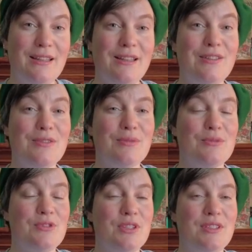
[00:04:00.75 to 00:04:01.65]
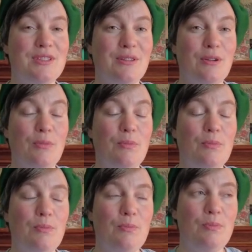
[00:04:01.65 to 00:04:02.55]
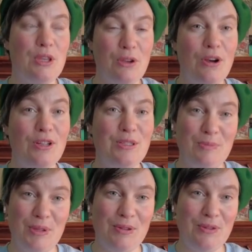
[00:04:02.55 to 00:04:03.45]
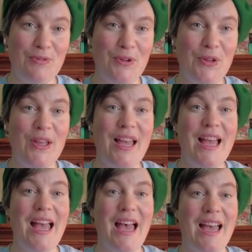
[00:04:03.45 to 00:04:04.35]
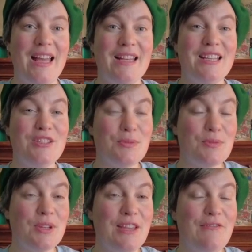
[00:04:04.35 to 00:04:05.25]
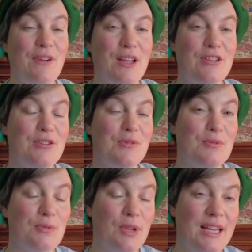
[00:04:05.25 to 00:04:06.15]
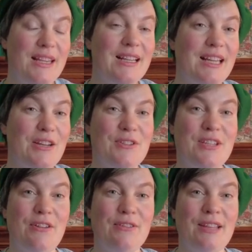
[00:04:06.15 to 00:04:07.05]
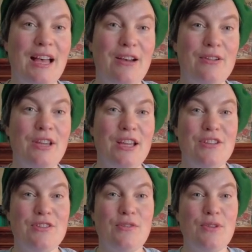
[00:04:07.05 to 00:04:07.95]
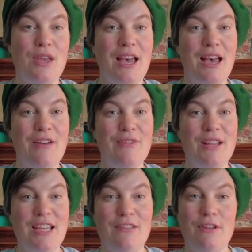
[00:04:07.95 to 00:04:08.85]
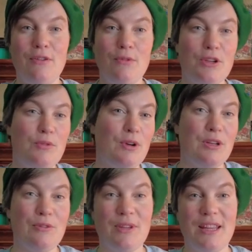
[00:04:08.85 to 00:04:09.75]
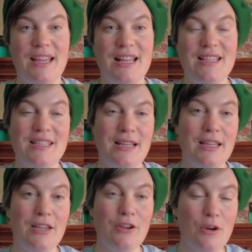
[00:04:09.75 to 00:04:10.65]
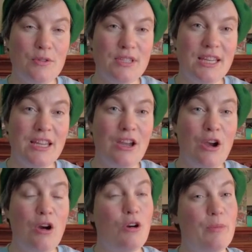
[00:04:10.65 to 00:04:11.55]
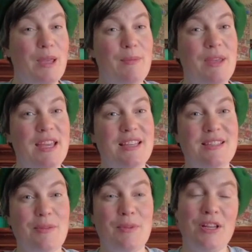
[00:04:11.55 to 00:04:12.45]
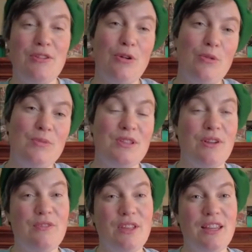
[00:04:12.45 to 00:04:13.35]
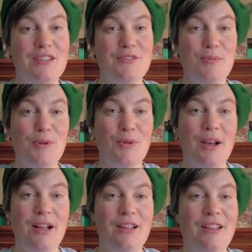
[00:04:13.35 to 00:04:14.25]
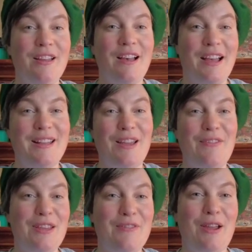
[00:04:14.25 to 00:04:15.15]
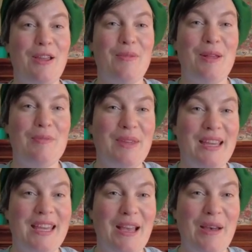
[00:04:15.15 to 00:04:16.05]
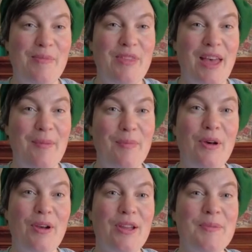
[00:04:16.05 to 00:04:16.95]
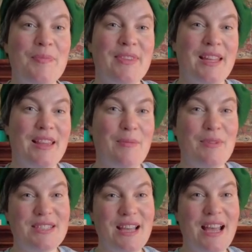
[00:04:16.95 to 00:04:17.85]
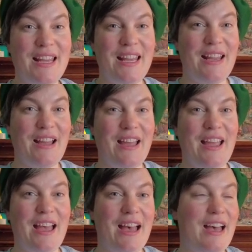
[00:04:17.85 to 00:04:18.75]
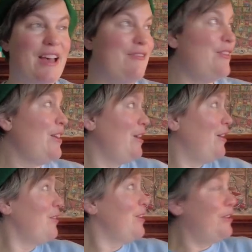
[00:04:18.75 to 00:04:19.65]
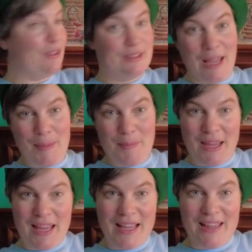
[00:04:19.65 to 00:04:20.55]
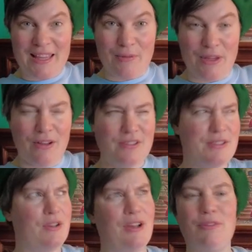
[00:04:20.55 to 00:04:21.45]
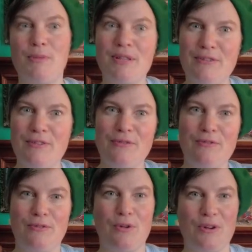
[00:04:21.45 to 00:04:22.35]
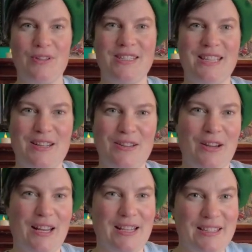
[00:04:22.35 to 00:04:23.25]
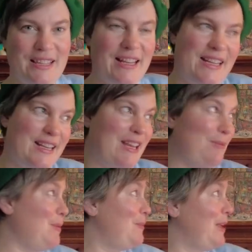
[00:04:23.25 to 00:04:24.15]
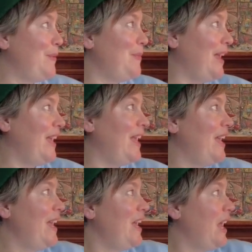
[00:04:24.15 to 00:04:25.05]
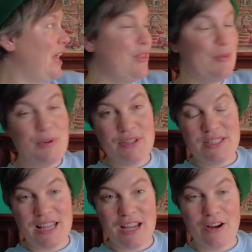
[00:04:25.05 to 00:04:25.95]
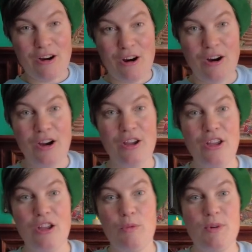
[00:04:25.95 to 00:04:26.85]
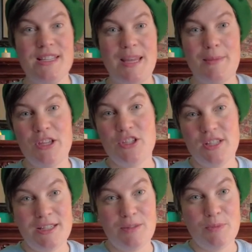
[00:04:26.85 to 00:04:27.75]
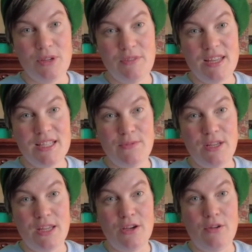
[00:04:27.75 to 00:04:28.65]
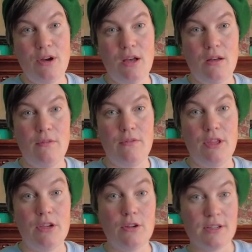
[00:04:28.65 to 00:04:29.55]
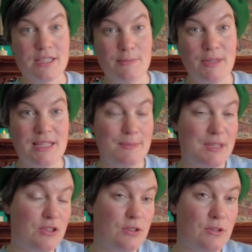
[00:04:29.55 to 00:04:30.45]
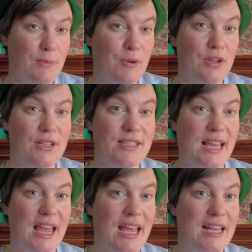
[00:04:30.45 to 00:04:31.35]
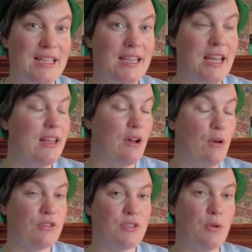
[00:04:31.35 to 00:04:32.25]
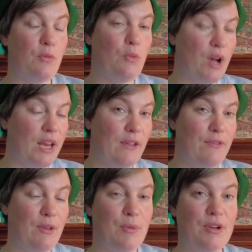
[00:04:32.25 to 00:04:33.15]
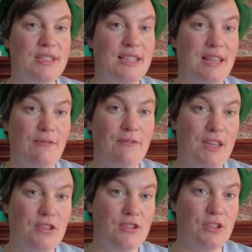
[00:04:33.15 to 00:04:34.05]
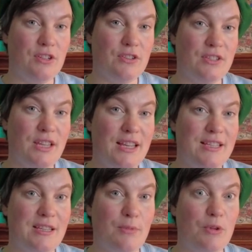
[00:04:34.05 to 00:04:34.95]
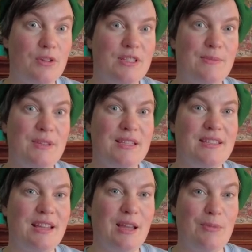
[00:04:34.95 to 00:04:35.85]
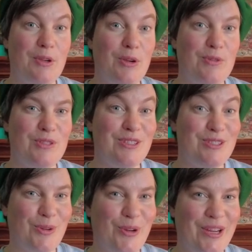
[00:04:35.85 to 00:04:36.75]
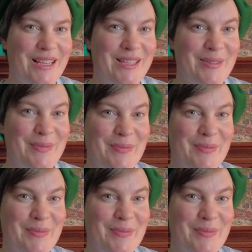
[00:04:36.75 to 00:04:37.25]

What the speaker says: It's just beyond beautiful, and it's really fun to read the letters out loud. So if you have an evening where you want to really get snug and cozy, or maybe someone in your home's not feeling super well, I definitely recommend picking up that book. And then beside it, I have our little Nutmeg that we also got from a different floral center and decided to name him Nutmeg. And the books there are ones I mentioned in a previous video of the Christmas mystery books, and also one of the books that features some Christmas time ghost stories.